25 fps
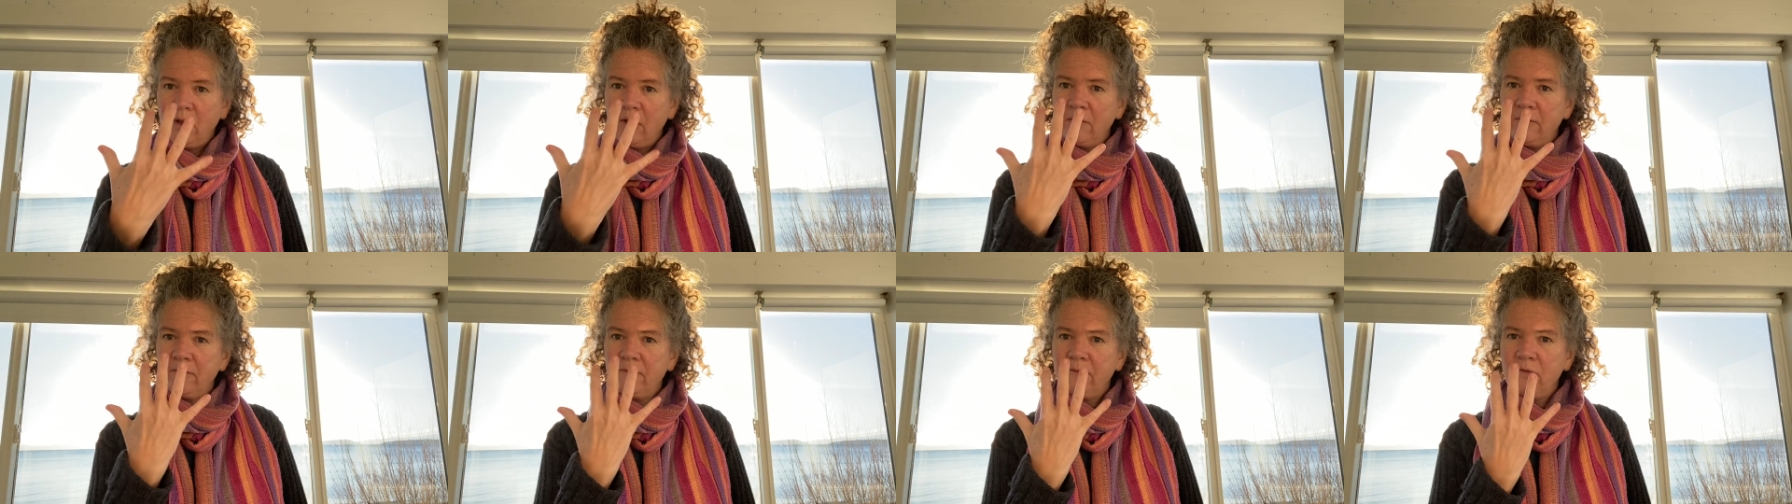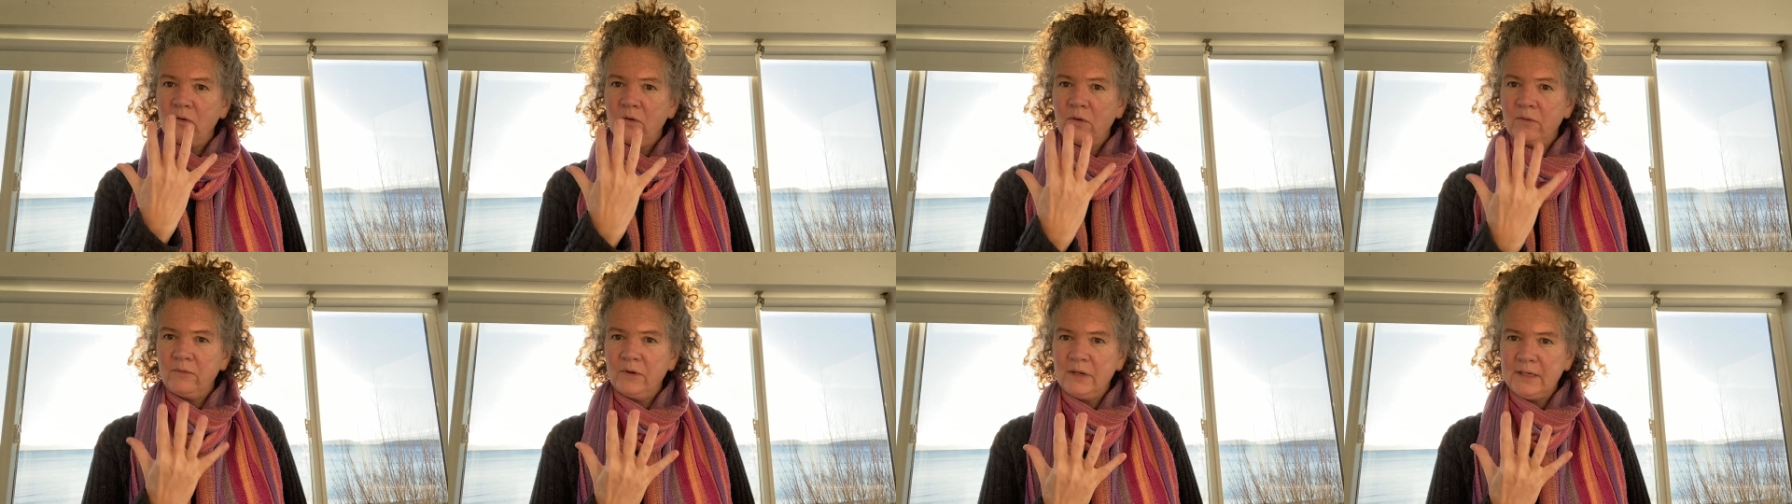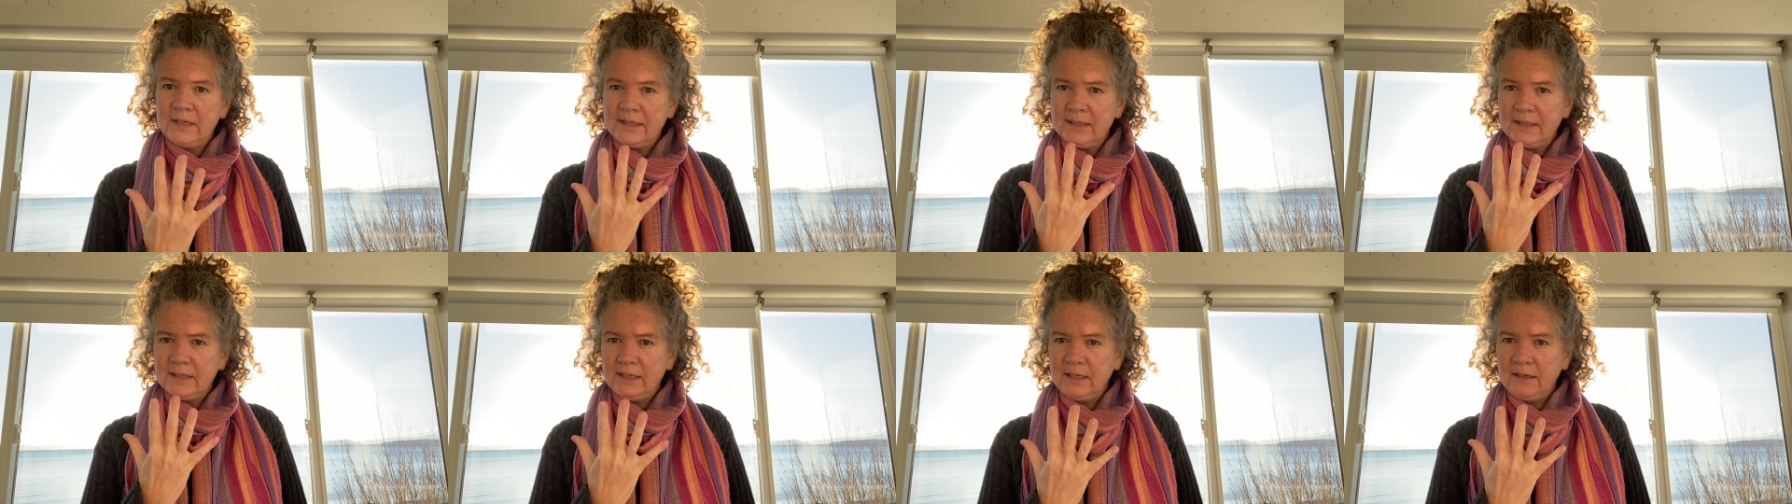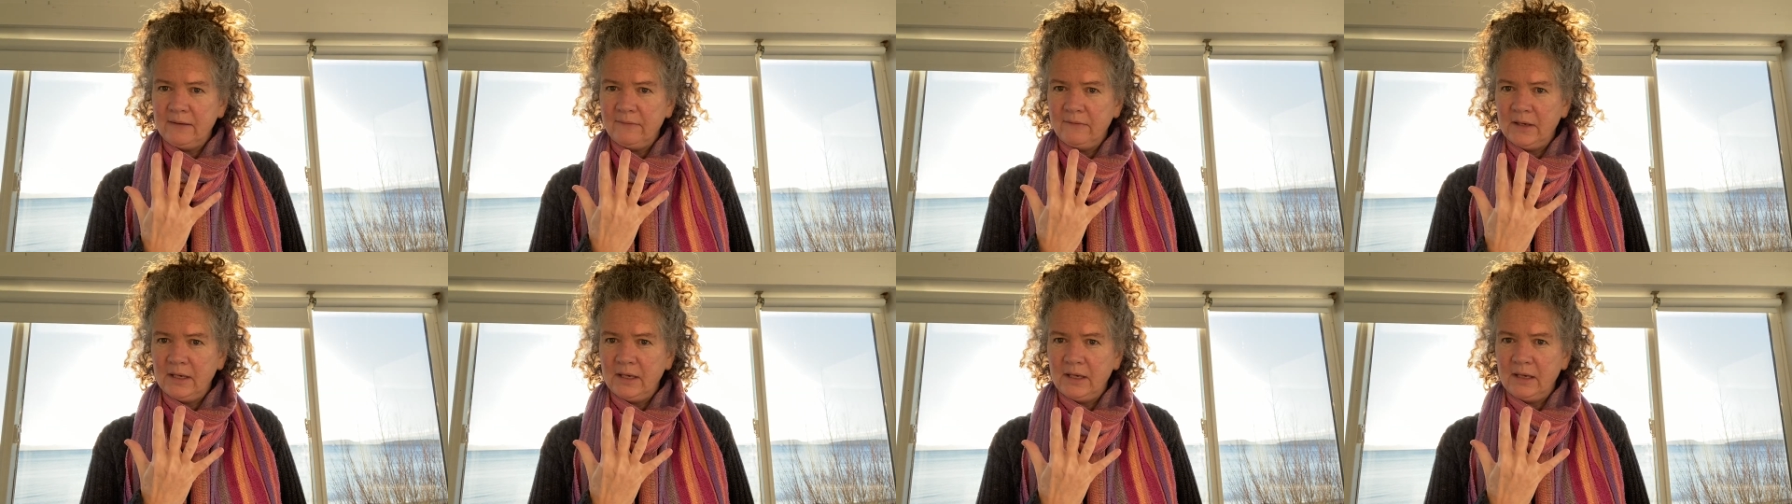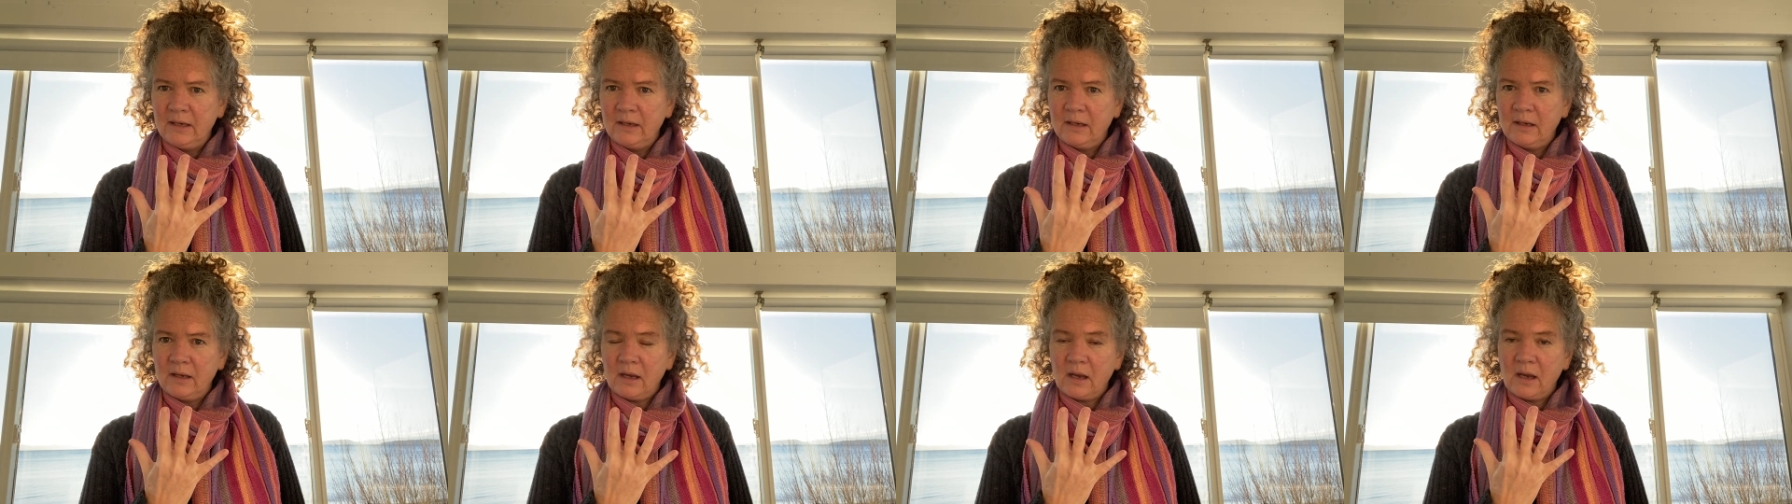for
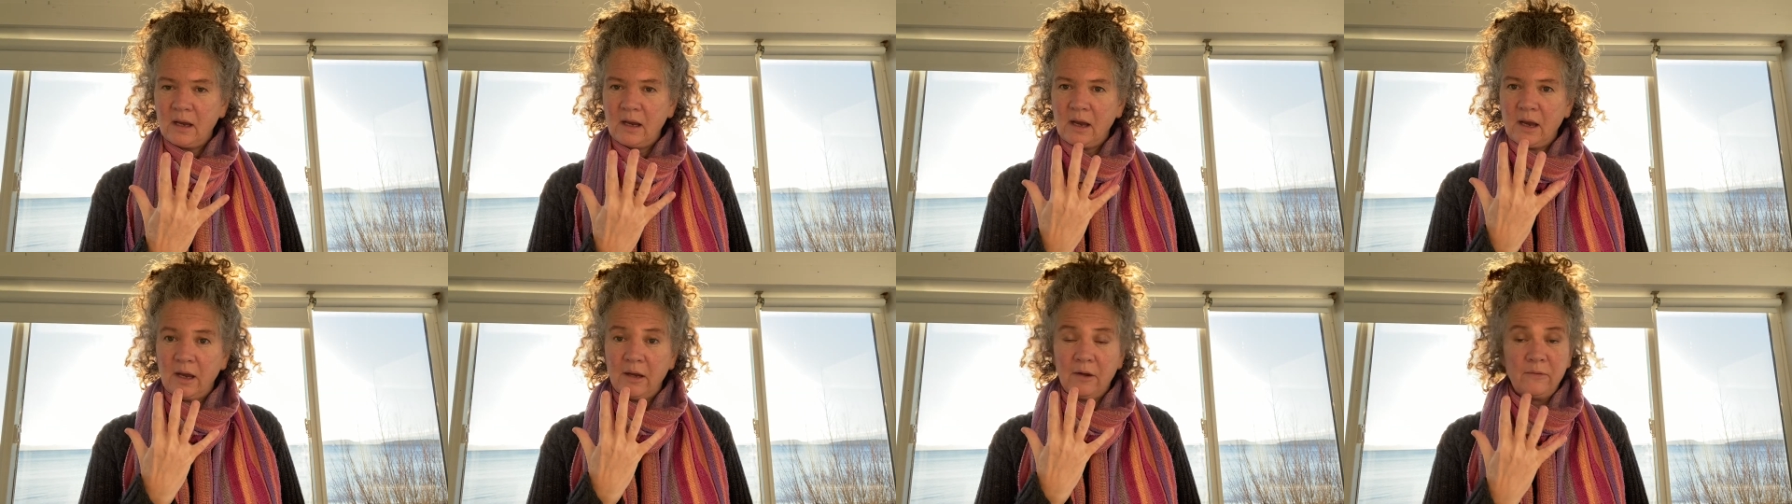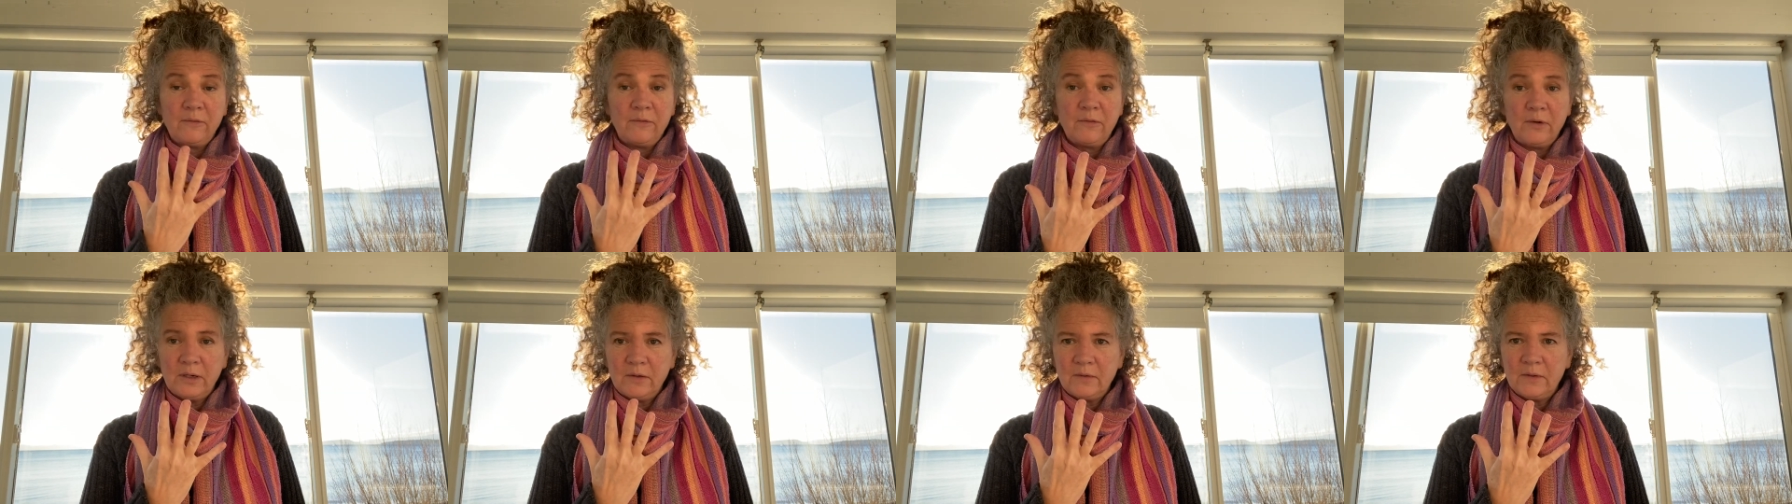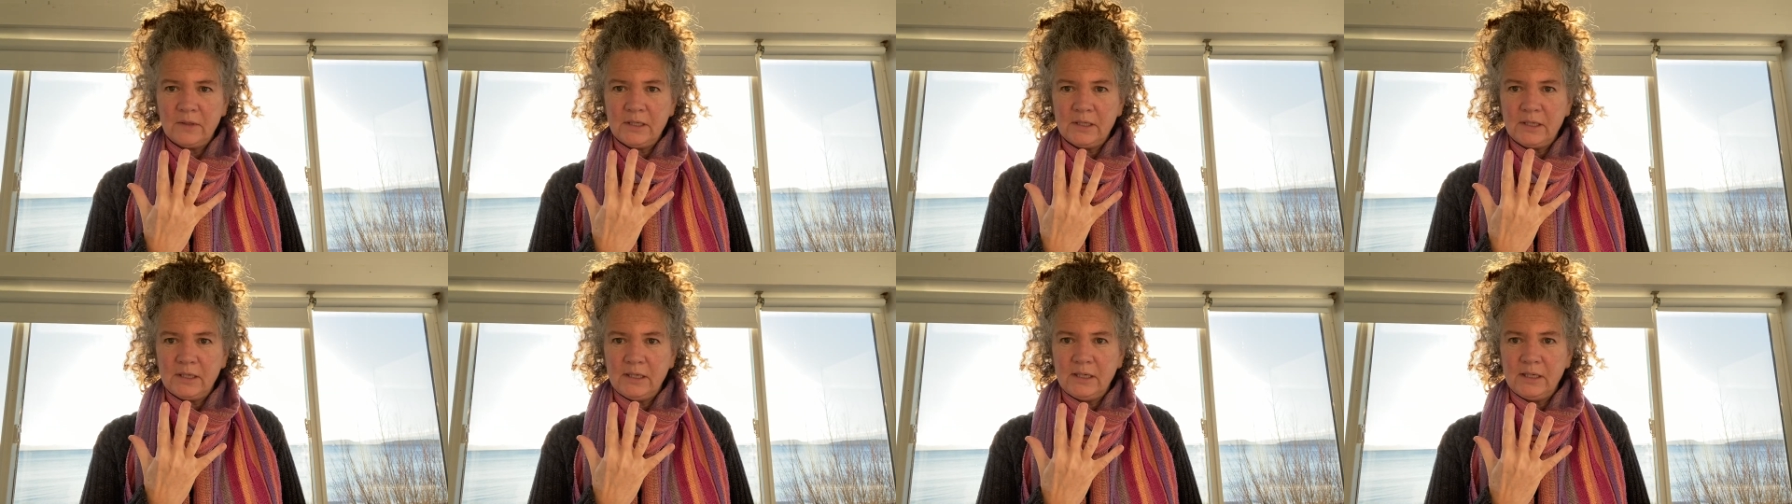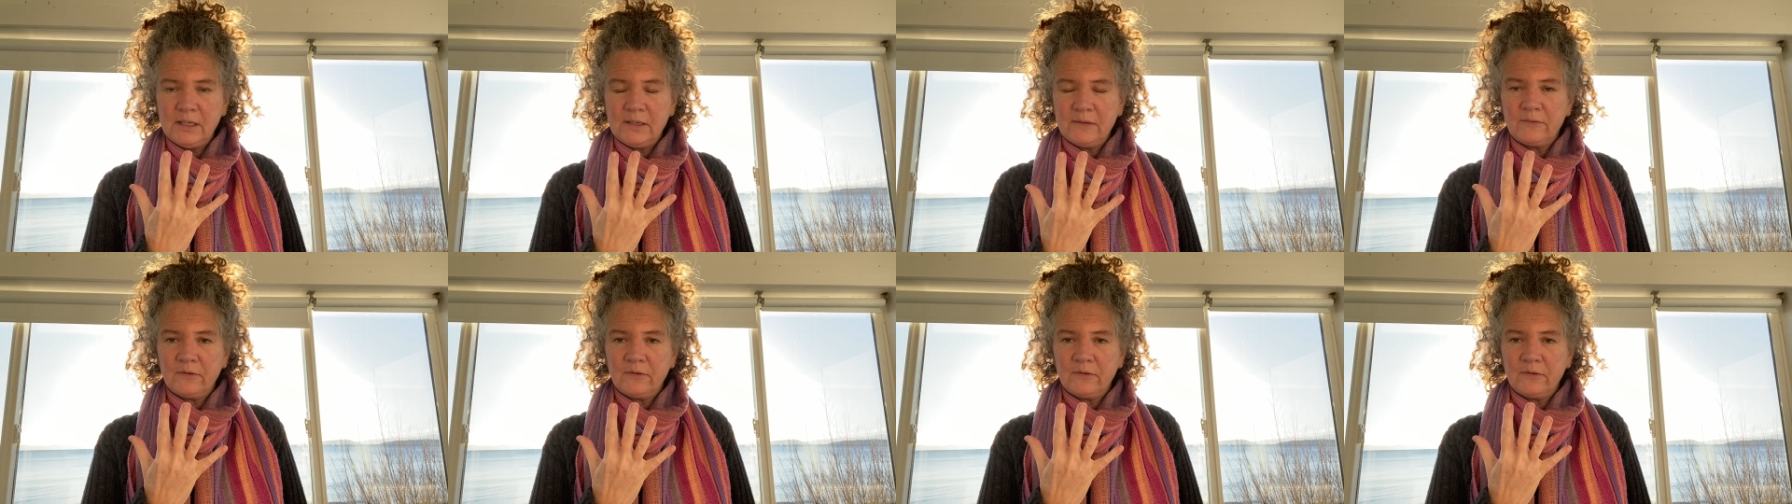receiving higher frequencies,